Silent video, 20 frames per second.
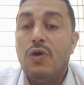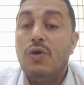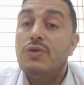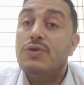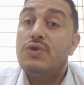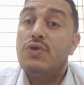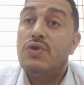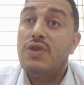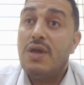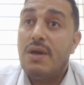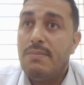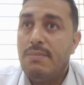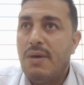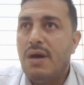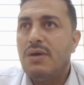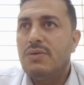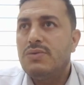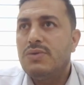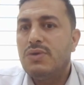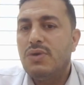Also, the
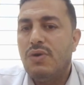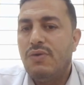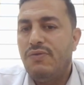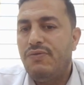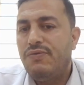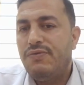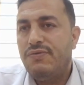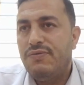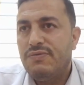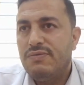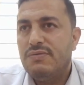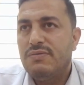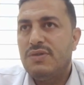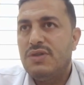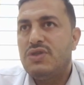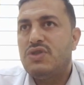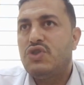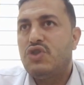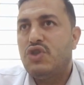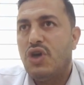amount of
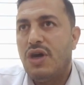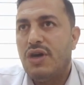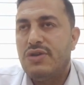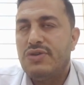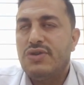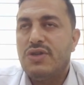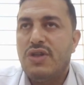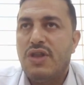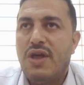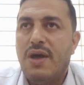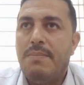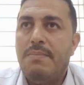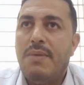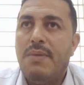discharge